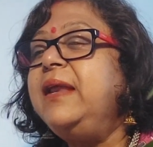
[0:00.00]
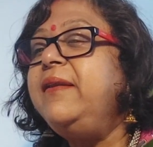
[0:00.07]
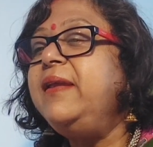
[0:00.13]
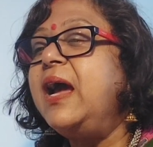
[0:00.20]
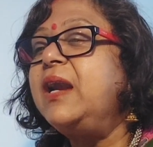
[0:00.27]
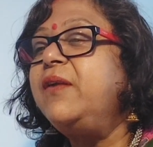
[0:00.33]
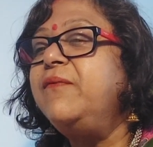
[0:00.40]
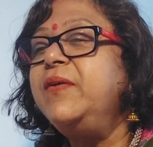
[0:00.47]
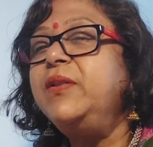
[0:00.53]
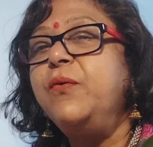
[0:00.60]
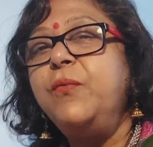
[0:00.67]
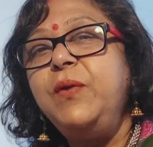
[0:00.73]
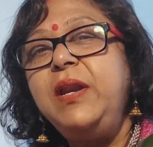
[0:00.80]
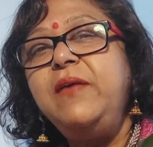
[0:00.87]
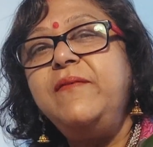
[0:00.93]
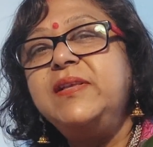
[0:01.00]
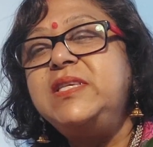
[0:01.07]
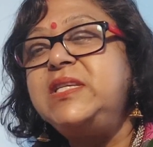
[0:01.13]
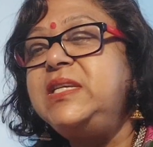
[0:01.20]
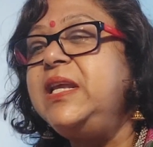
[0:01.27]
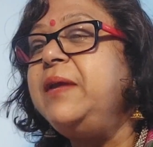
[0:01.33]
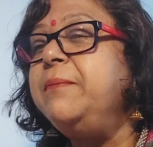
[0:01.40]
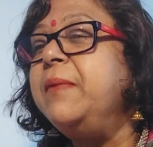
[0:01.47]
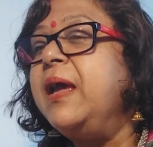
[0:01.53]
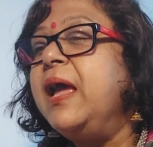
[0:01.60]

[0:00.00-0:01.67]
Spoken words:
react only with steam.